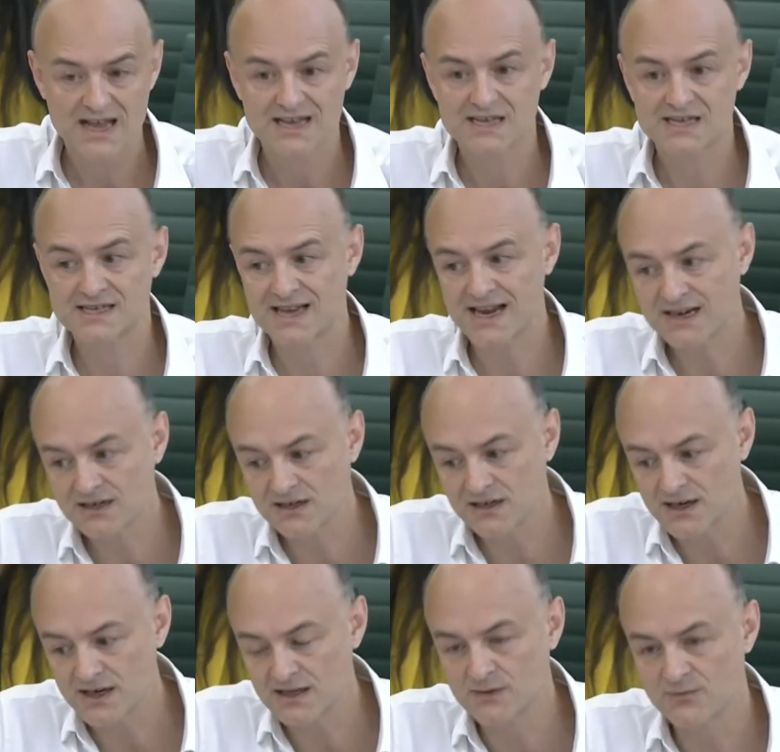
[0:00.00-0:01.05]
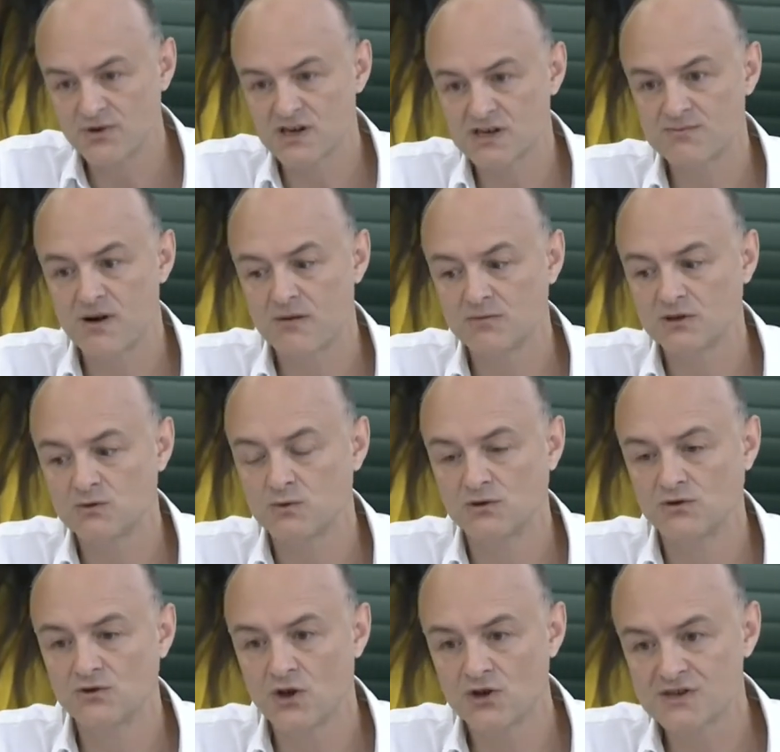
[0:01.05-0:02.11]
Secondly, the British public will
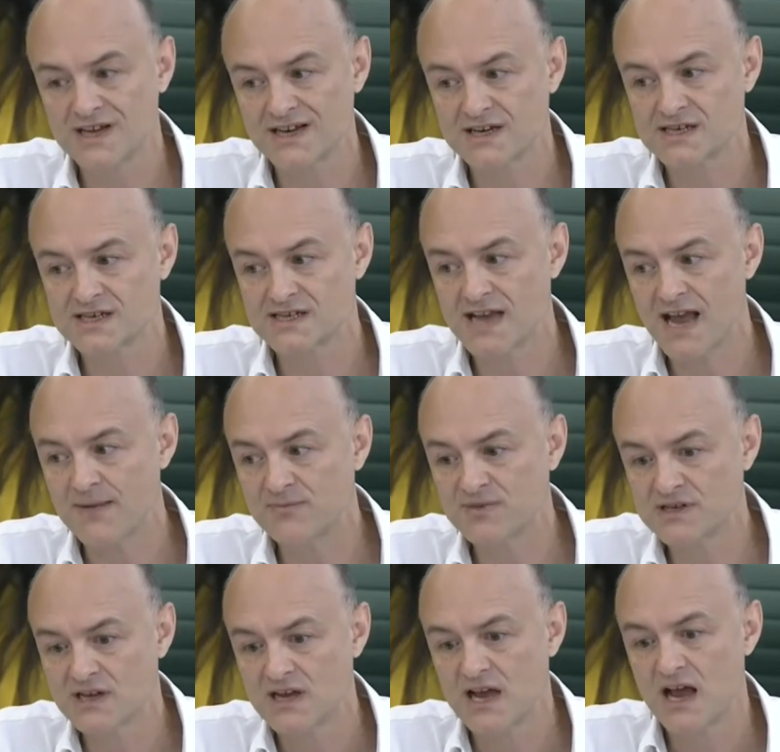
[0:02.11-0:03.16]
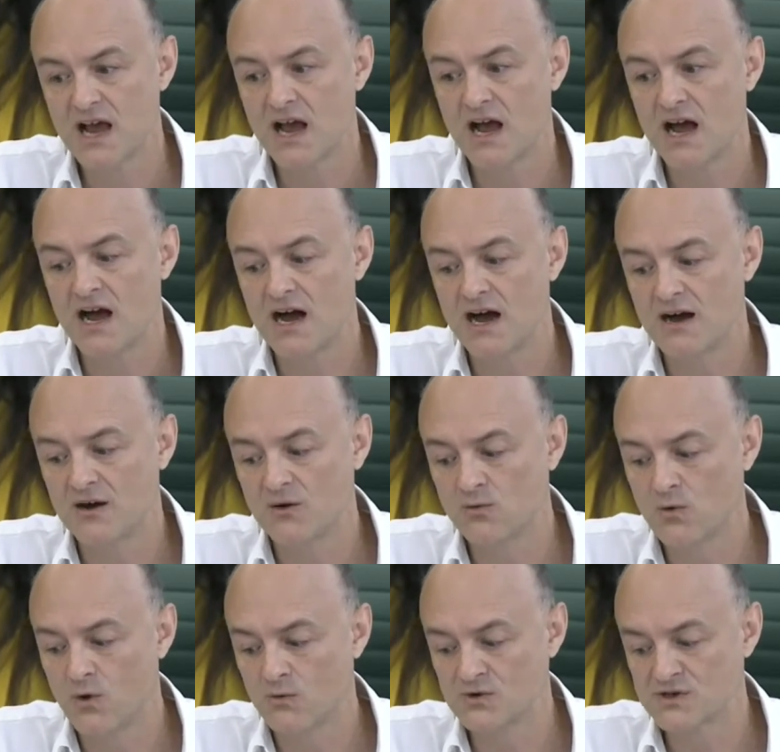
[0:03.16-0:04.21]
not accept
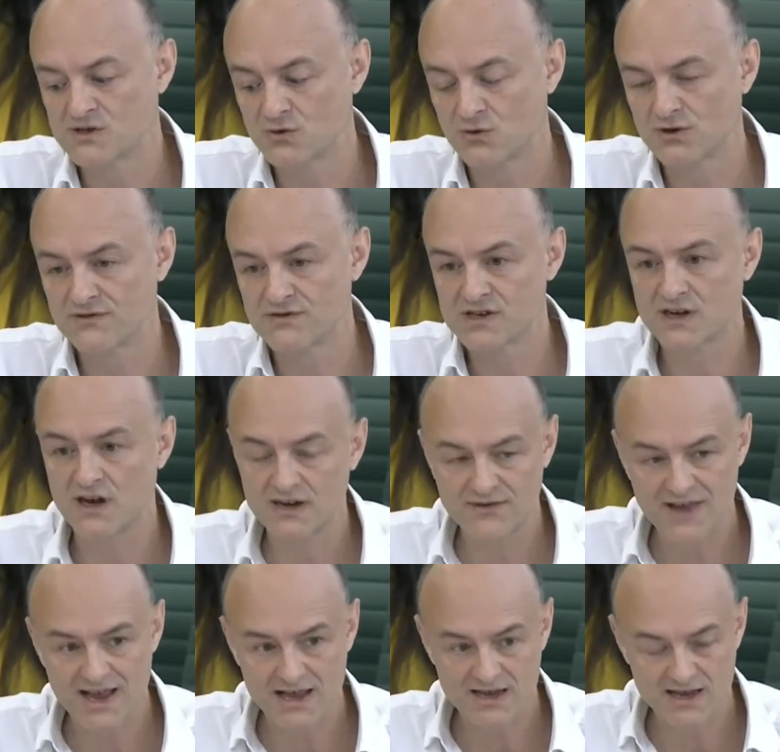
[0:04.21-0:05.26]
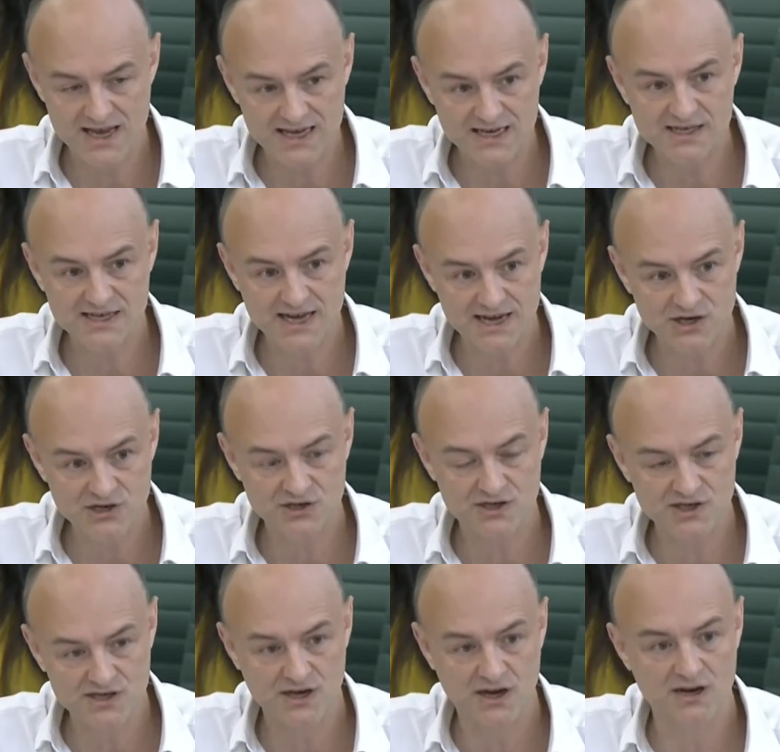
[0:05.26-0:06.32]
what was thought of as a kind of East Asian
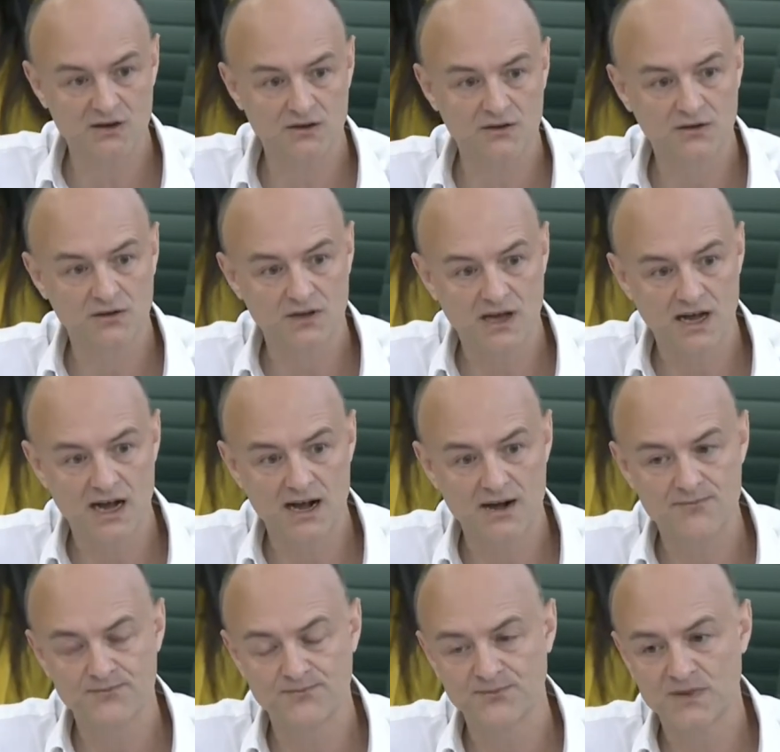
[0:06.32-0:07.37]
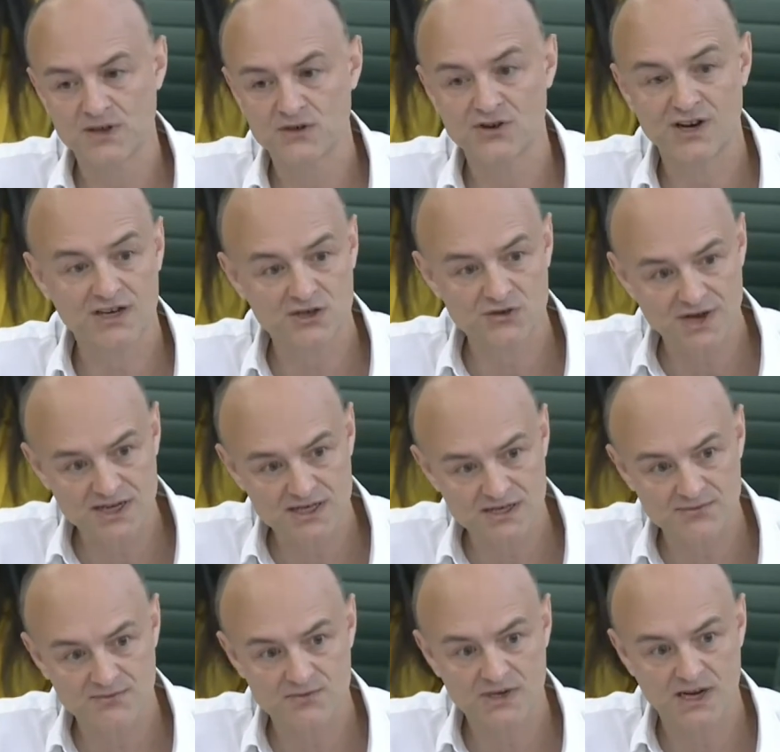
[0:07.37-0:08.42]
style track and
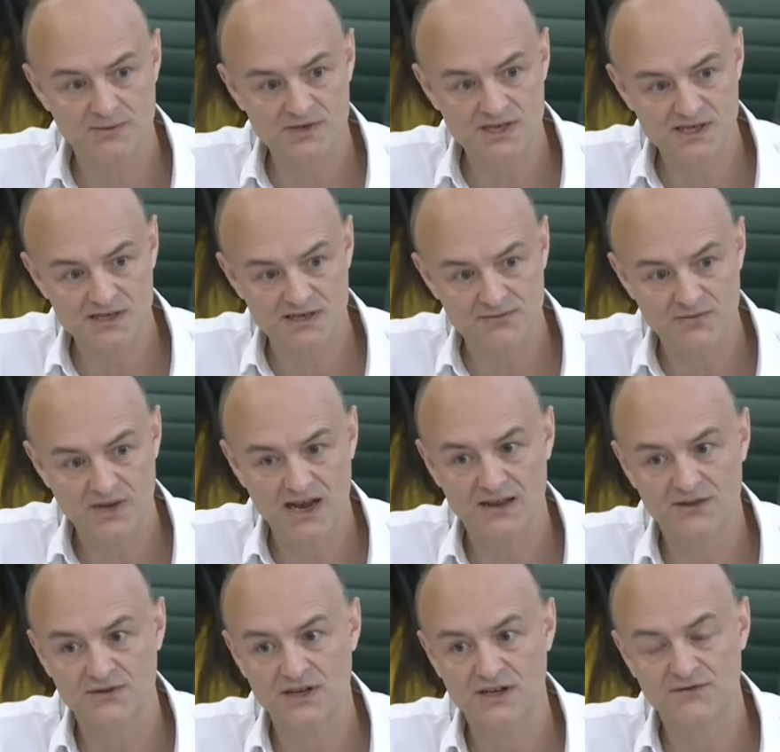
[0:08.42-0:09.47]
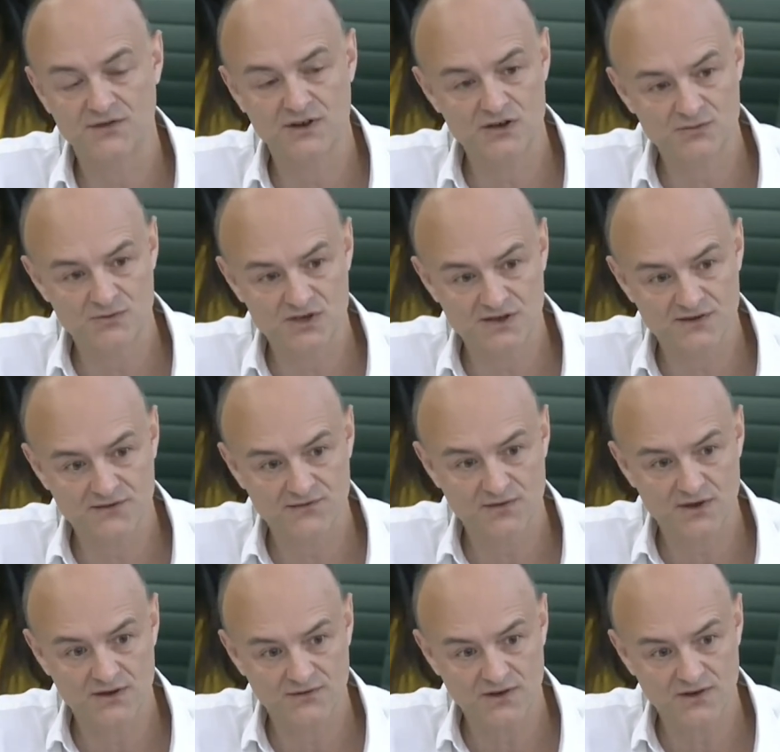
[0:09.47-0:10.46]
trace type system and the infringements of